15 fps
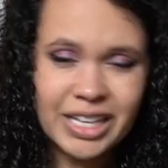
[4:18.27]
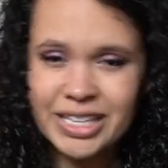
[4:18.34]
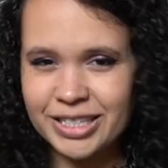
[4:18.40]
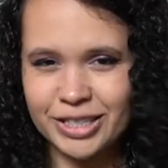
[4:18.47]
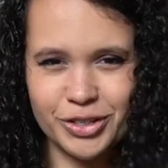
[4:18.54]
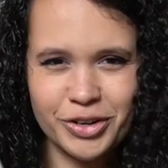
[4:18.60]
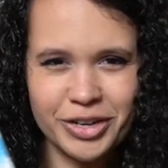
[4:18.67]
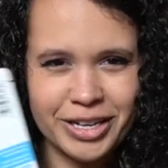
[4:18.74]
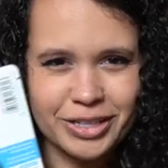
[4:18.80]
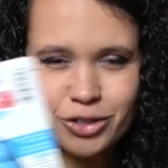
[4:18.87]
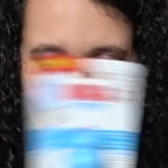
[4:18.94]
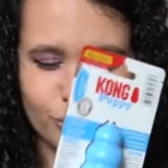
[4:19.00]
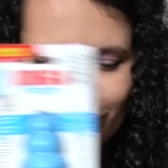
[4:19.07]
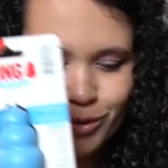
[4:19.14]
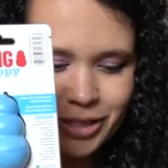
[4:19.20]
Since I already
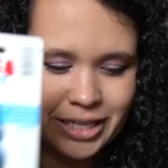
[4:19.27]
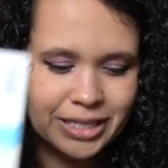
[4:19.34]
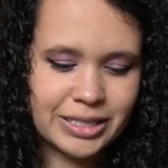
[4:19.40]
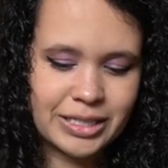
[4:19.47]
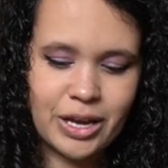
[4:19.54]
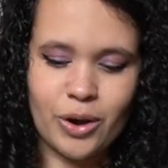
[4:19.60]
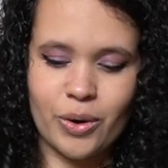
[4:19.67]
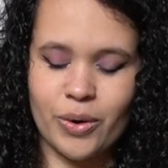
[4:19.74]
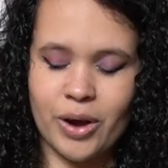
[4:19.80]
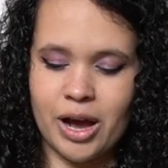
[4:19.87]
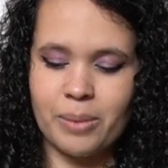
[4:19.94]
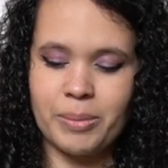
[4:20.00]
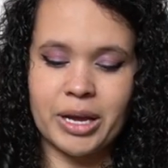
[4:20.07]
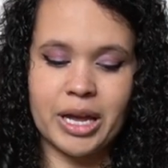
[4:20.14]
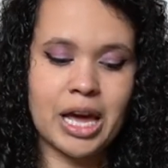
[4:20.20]
showed you this, so
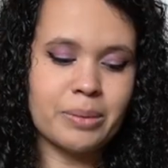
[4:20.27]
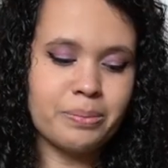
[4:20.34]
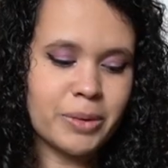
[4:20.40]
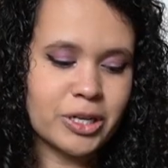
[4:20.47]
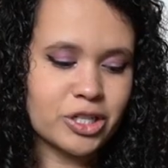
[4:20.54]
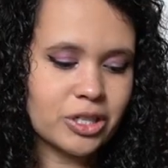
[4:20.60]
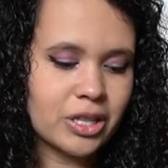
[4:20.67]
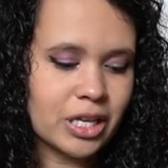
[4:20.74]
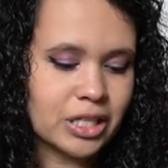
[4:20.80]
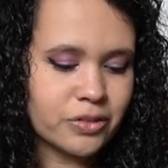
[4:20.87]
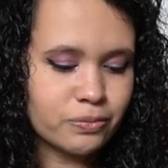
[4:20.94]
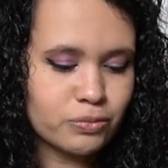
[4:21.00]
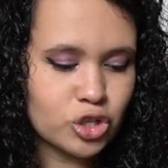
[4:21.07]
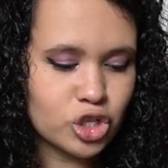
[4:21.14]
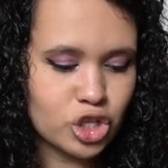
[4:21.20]
um, I got a bunch of things
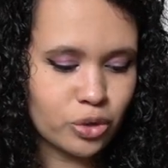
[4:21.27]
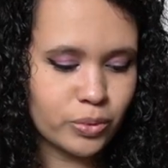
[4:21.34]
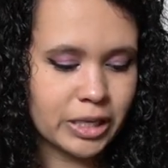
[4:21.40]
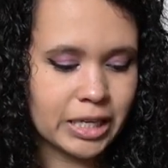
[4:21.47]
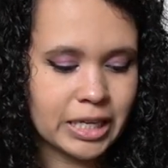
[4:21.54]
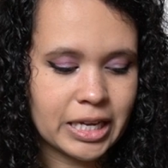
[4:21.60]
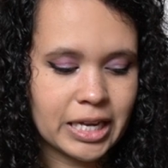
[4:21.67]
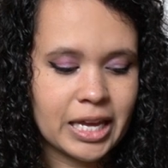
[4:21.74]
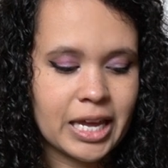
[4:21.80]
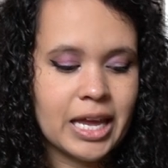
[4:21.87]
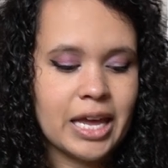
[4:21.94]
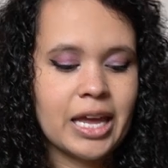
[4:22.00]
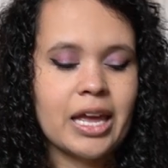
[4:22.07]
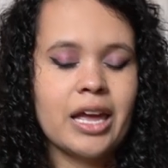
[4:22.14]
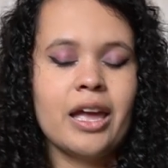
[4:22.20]
from Chewy.
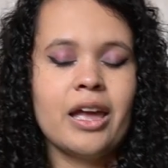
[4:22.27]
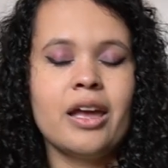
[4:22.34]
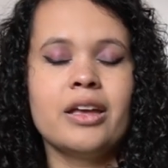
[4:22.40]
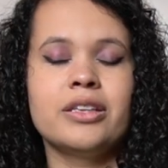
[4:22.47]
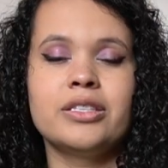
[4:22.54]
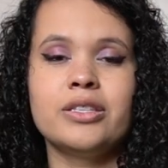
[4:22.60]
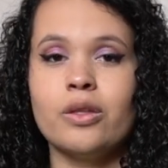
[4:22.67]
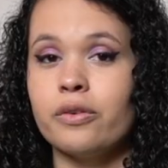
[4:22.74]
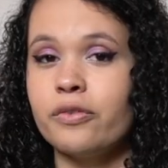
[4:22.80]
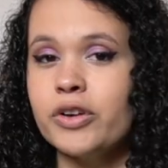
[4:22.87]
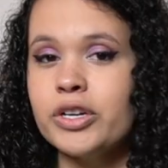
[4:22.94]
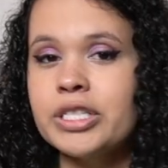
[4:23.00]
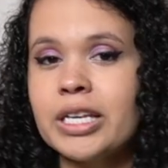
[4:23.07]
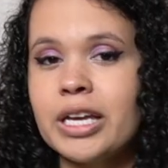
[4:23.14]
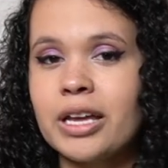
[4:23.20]
So the
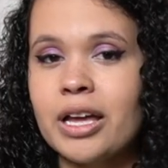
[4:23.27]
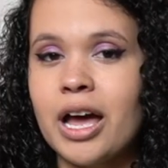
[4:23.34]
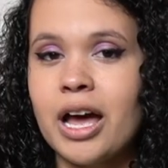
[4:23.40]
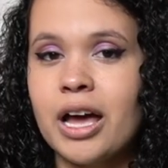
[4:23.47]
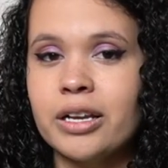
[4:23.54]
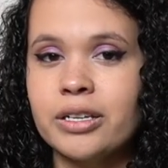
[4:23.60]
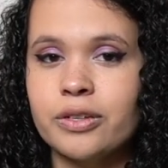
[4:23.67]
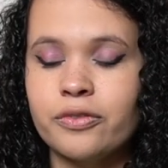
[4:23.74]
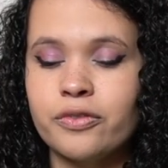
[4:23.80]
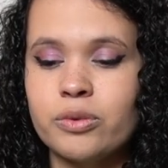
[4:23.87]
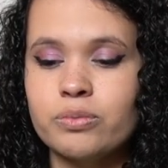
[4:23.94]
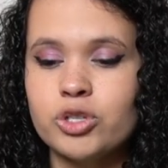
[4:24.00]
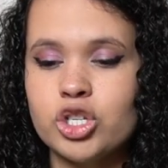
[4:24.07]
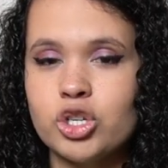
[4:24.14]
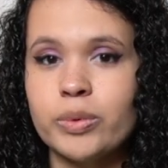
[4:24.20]
first thing I got
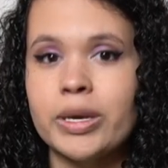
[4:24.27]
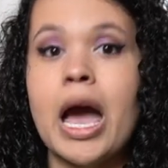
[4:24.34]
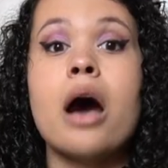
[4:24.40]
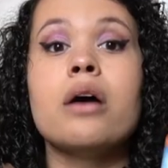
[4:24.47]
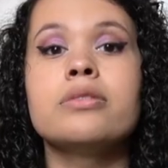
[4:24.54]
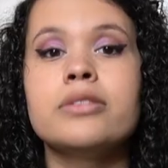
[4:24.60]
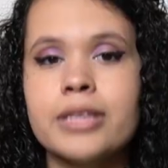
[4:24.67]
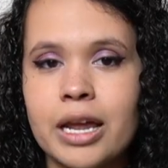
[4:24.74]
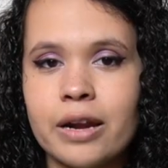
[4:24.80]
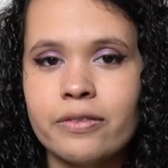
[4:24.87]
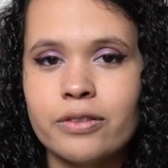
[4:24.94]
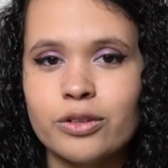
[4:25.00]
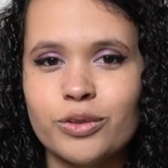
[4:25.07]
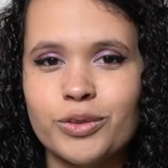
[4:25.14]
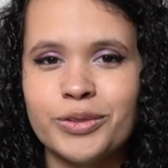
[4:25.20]
from Chewy outside of
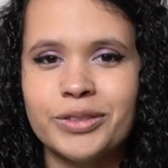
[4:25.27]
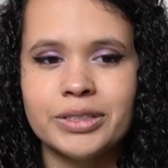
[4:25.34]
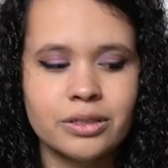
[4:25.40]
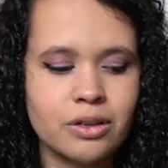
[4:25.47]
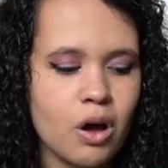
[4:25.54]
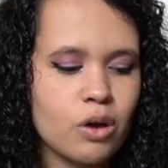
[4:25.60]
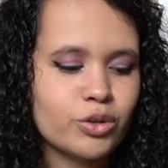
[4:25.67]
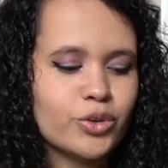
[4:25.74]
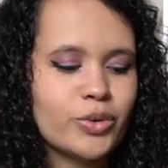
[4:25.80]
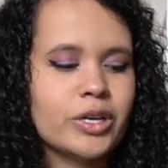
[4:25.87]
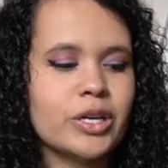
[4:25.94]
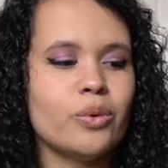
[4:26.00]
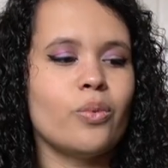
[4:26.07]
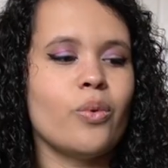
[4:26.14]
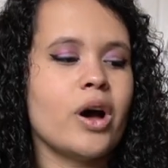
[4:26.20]
the little Kong
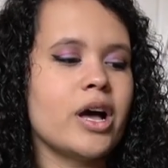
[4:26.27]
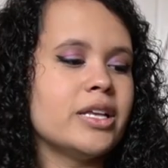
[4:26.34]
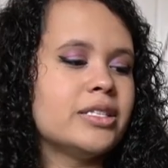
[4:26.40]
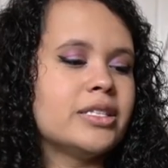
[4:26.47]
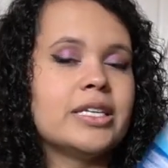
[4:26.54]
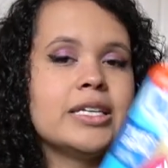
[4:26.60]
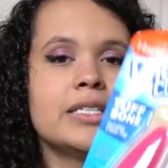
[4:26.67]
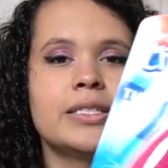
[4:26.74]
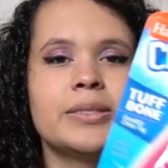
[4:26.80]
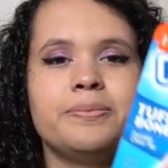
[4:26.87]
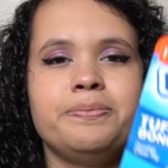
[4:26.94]
toy was this.